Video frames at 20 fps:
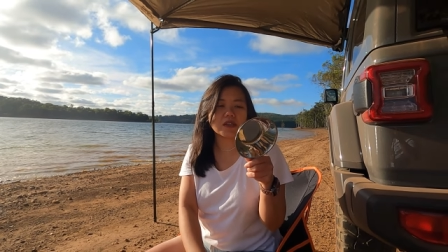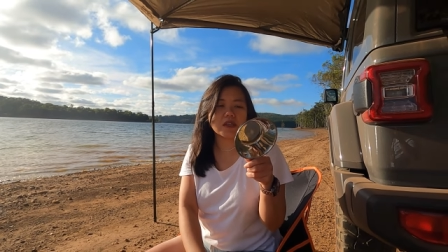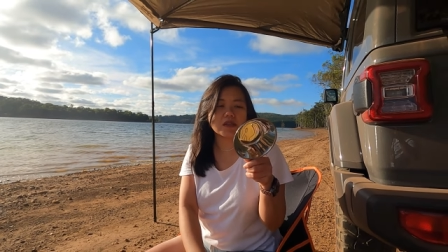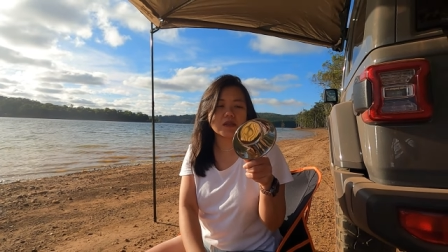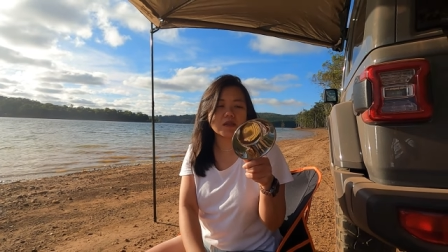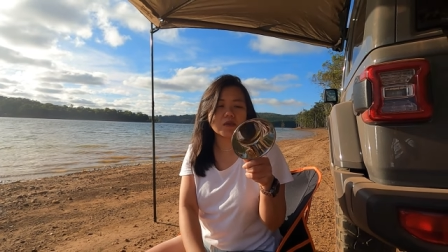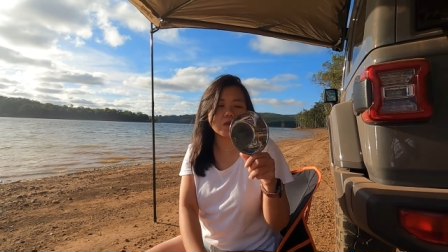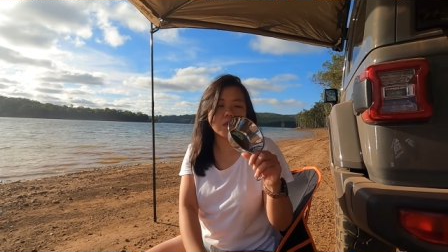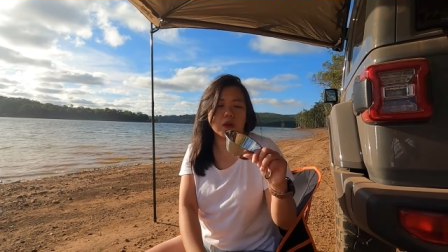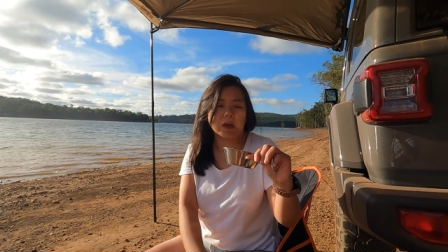
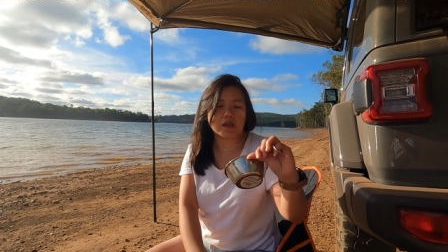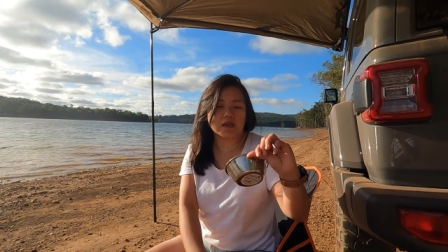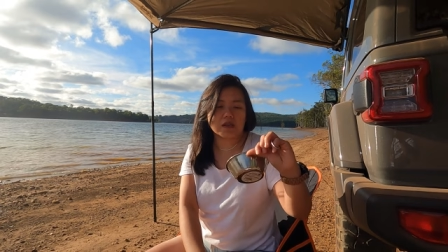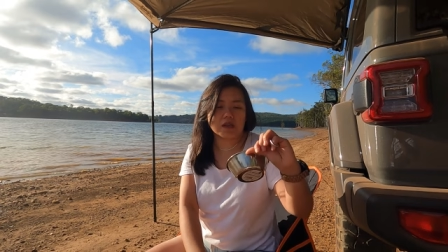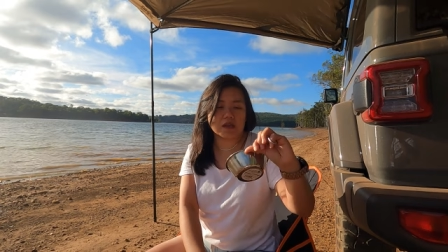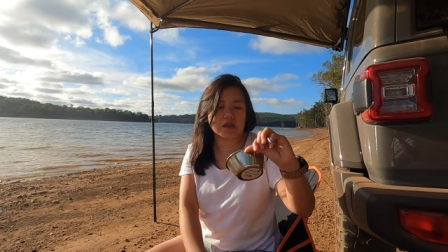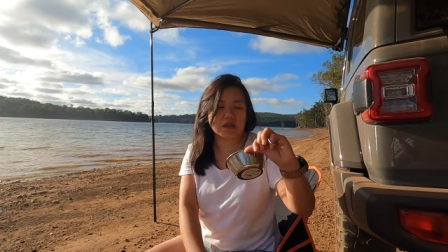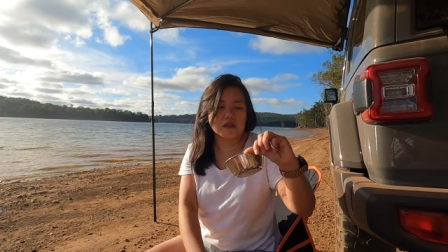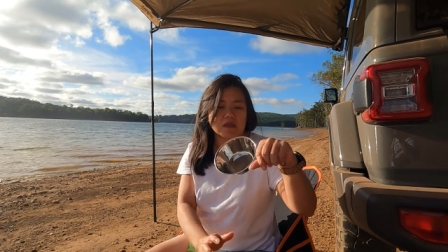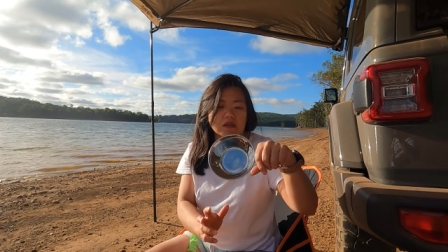This
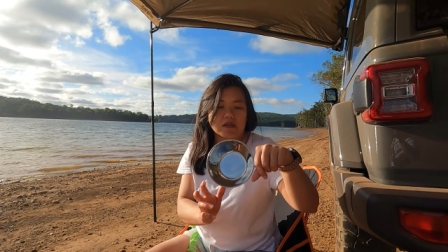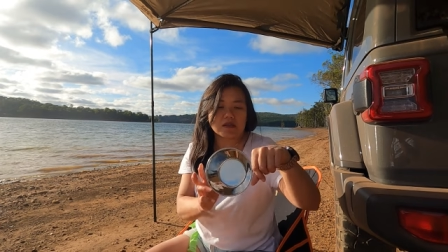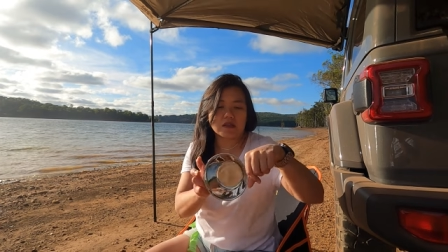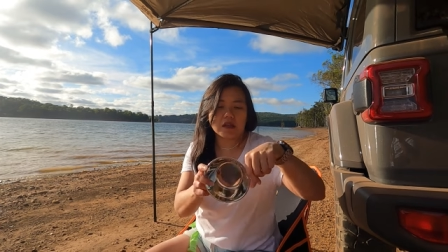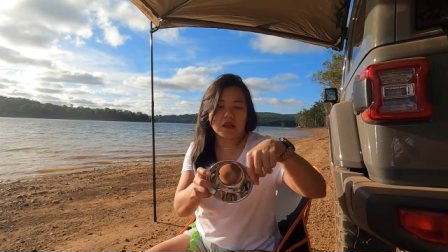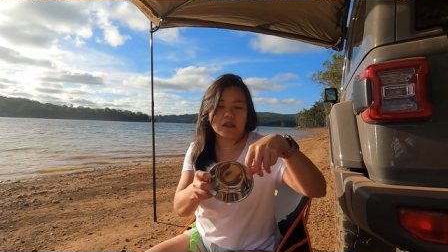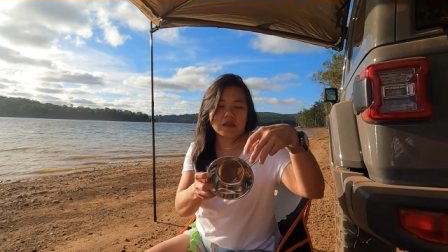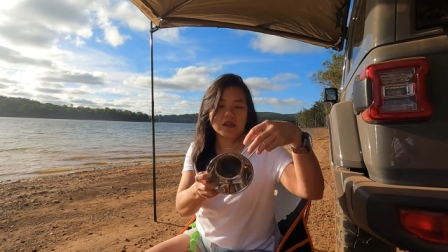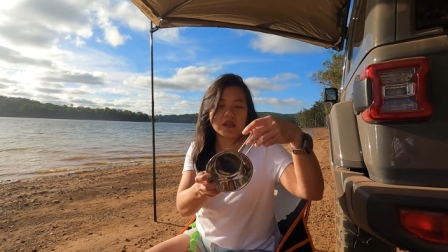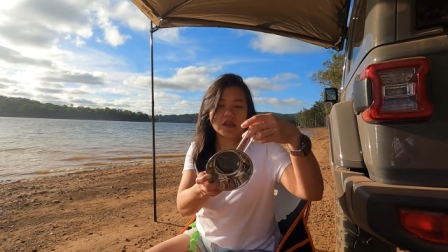one is,
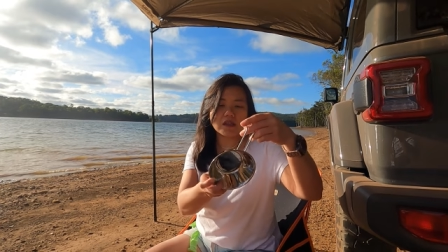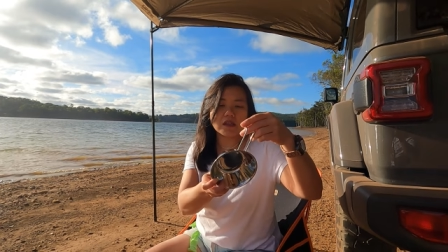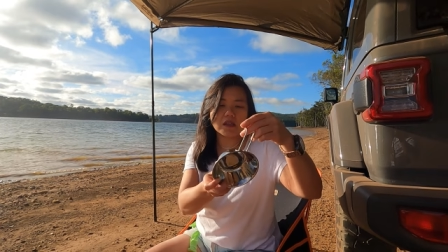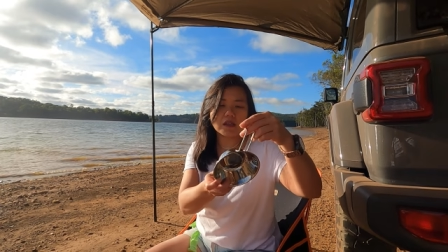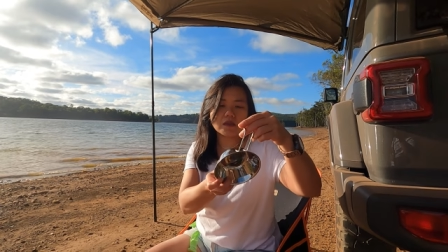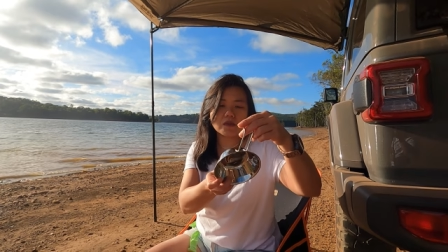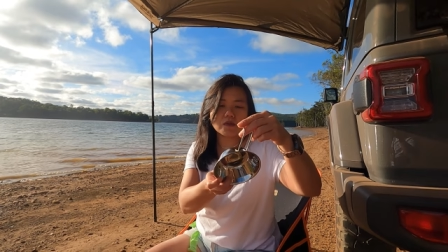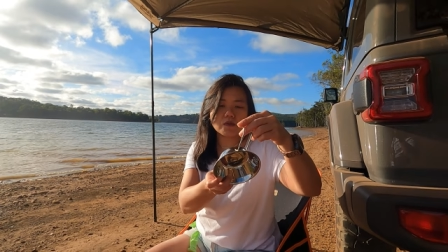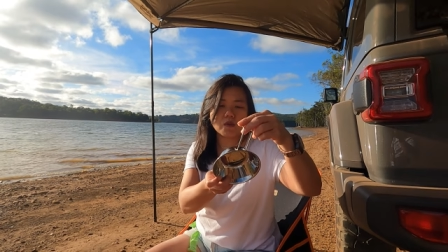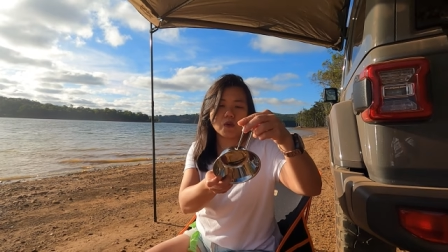I think
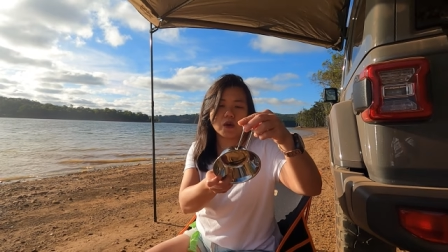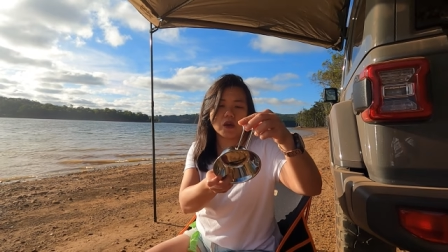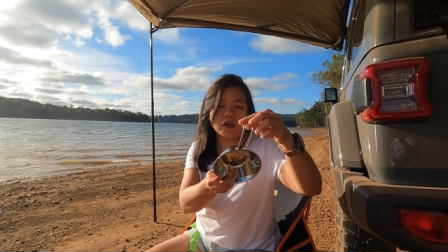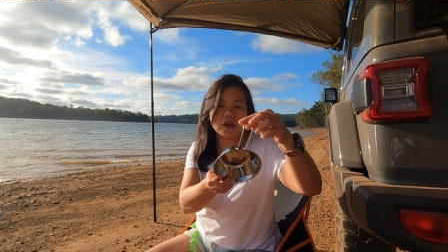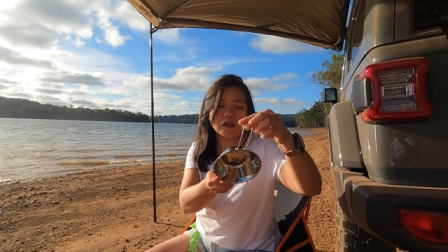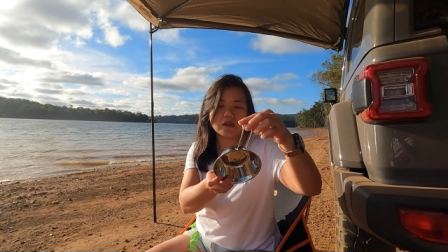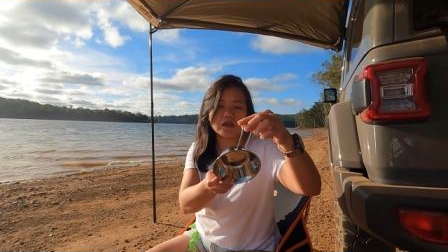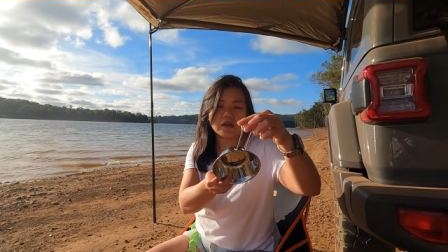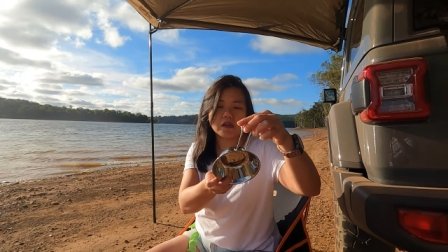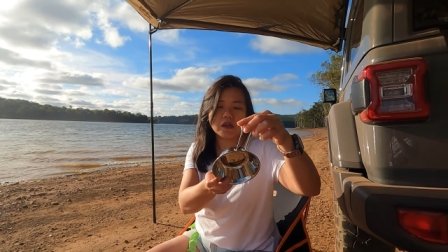this
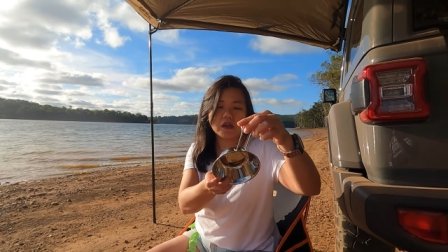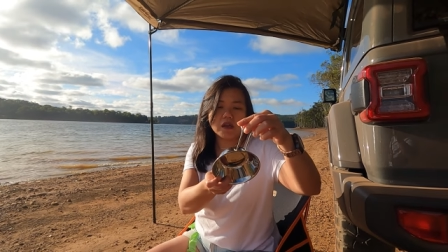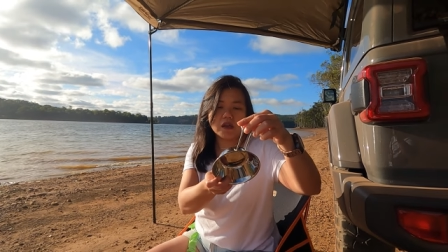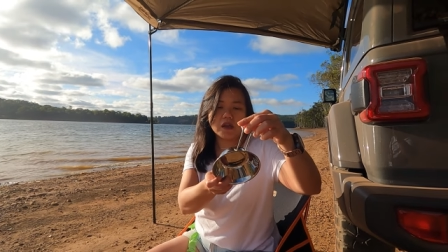one